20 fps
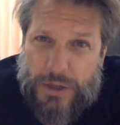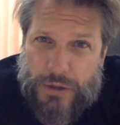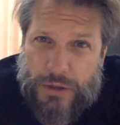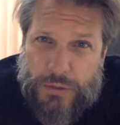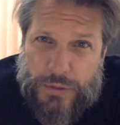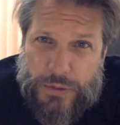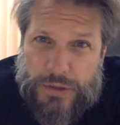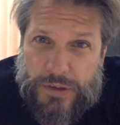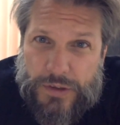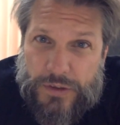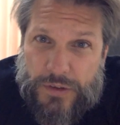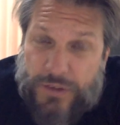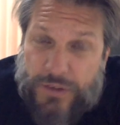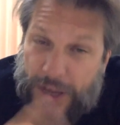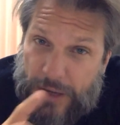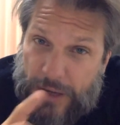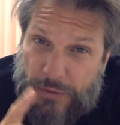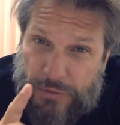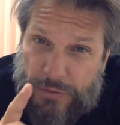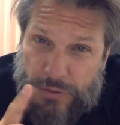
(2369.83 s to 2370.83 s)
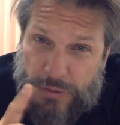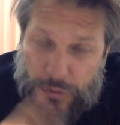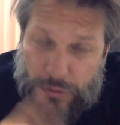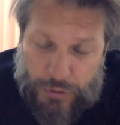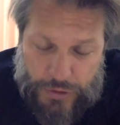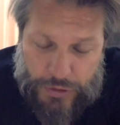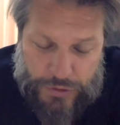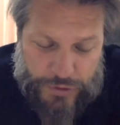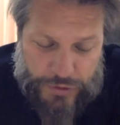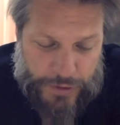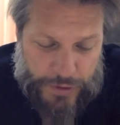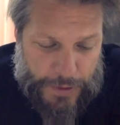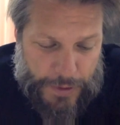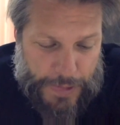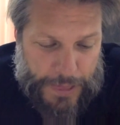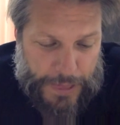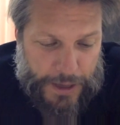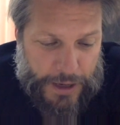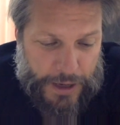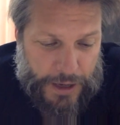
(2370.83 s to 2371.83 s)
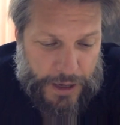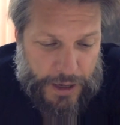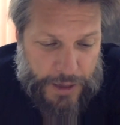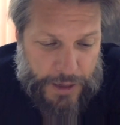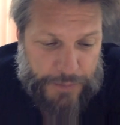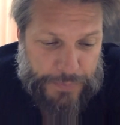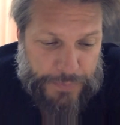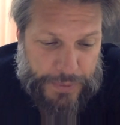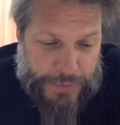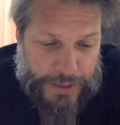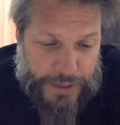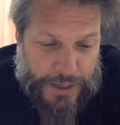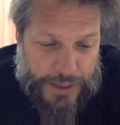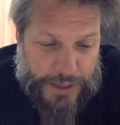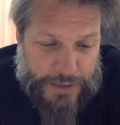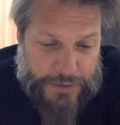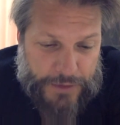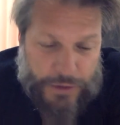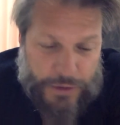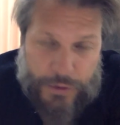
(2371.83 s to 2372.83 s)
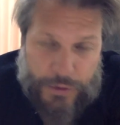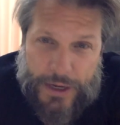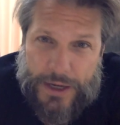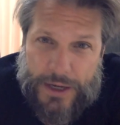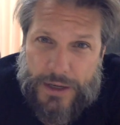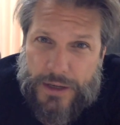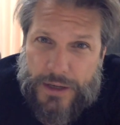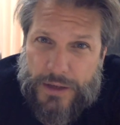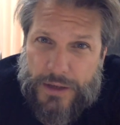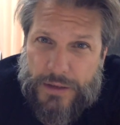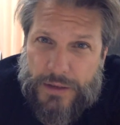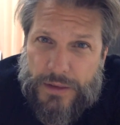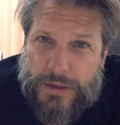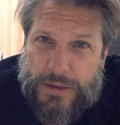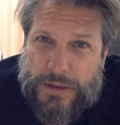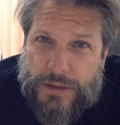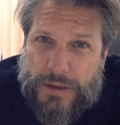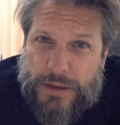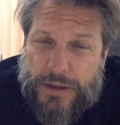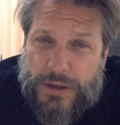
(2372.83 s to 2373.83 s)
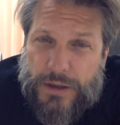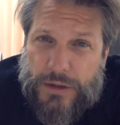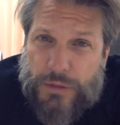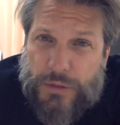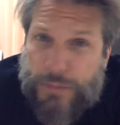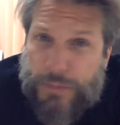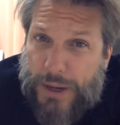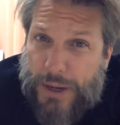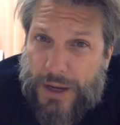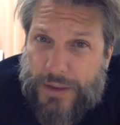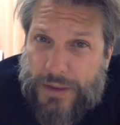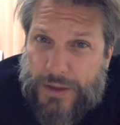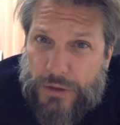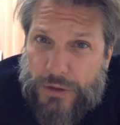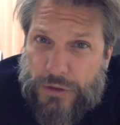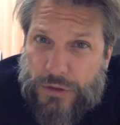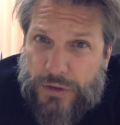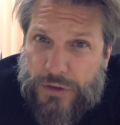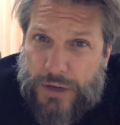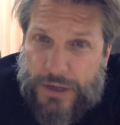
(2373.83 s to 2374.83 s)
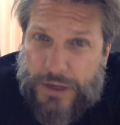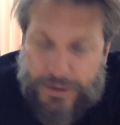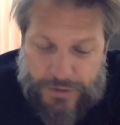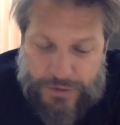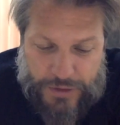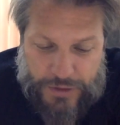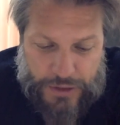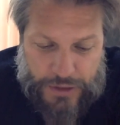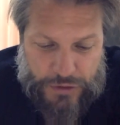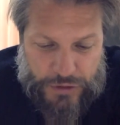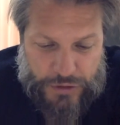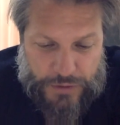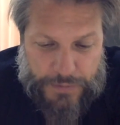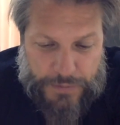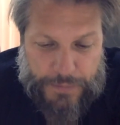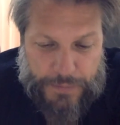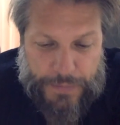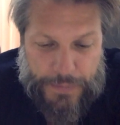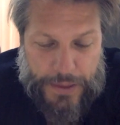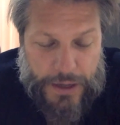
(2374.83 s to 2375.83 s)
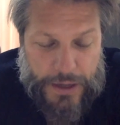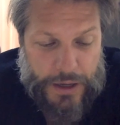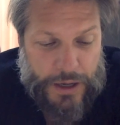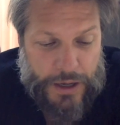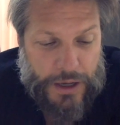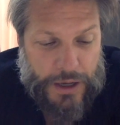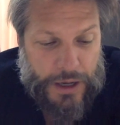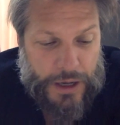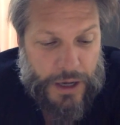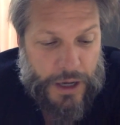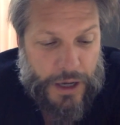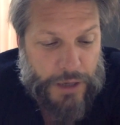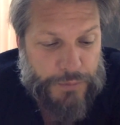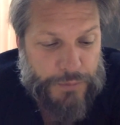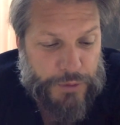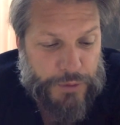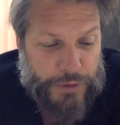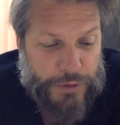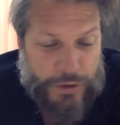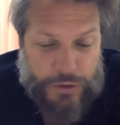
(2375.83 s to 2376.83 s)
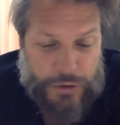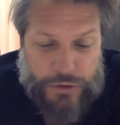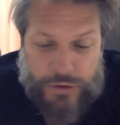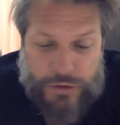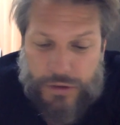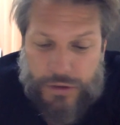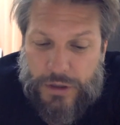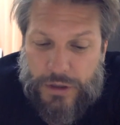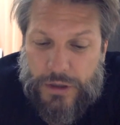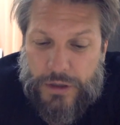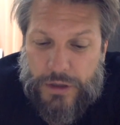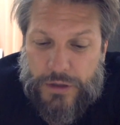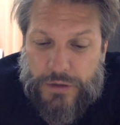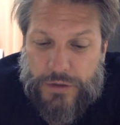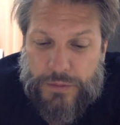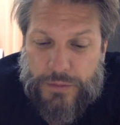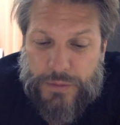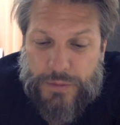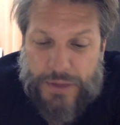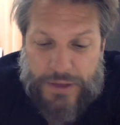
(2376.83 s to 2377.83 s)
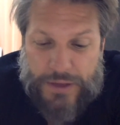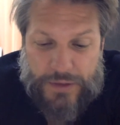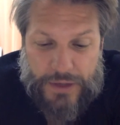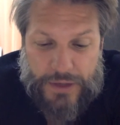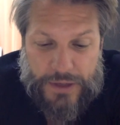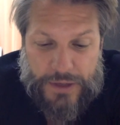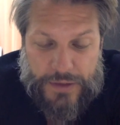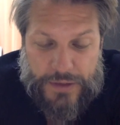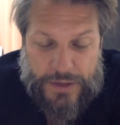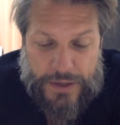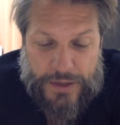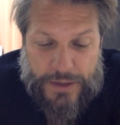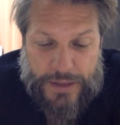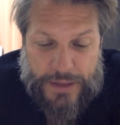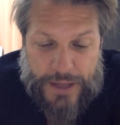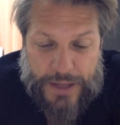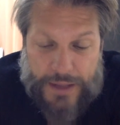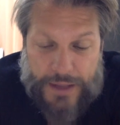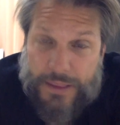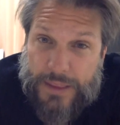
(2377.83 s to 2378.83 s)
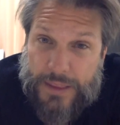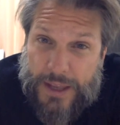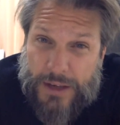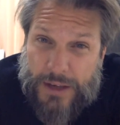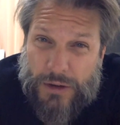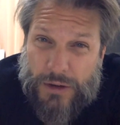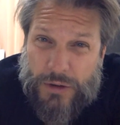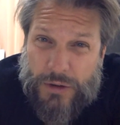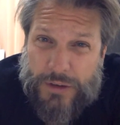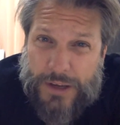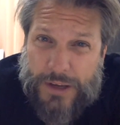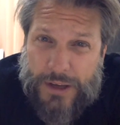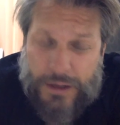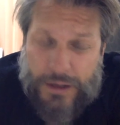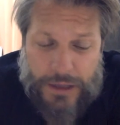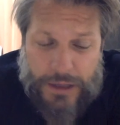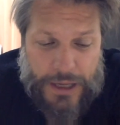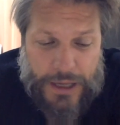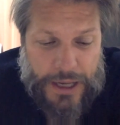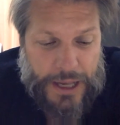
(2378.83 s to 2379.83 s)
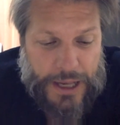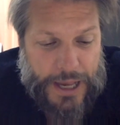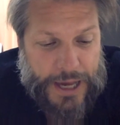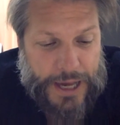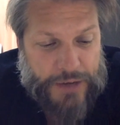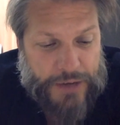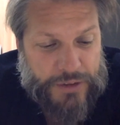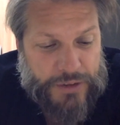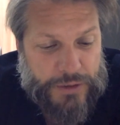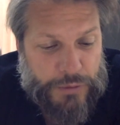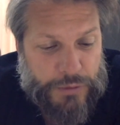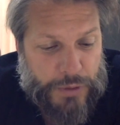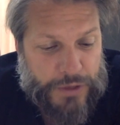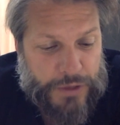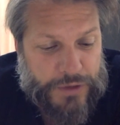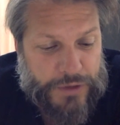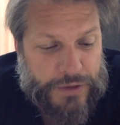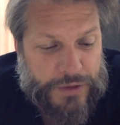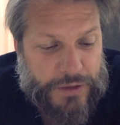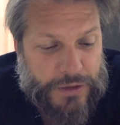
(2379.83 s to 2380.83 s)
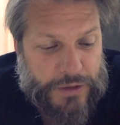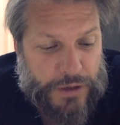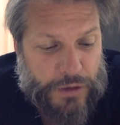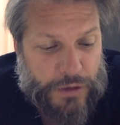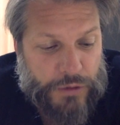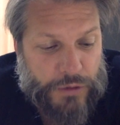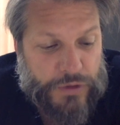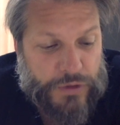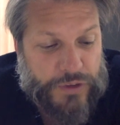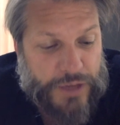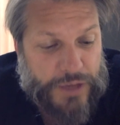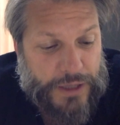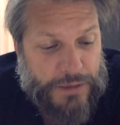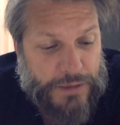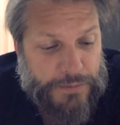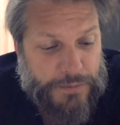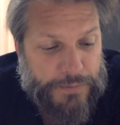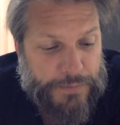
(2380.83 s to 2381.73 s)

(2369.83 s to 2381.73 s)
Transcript: which is 10 floors um, and it's located in uh, or by the Osaka station. Um, so here's uh, some things that I said. That that hotel actually was an onsen,